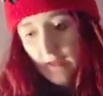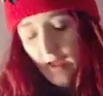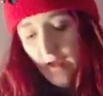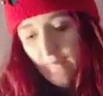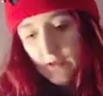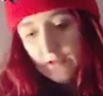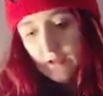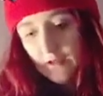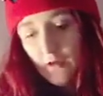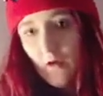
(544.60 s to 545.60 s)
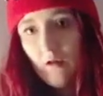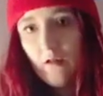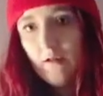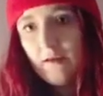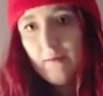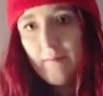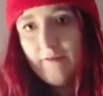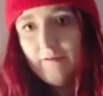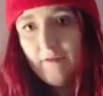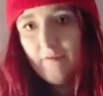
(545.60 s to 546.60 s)
I have actually got like a
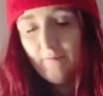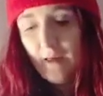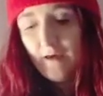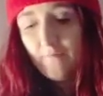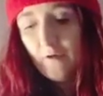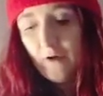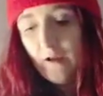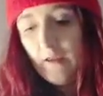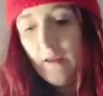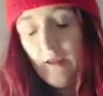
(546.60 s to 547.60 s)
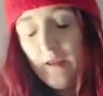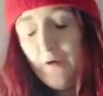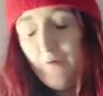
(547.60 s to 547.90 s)
massive gift bag for her. It'll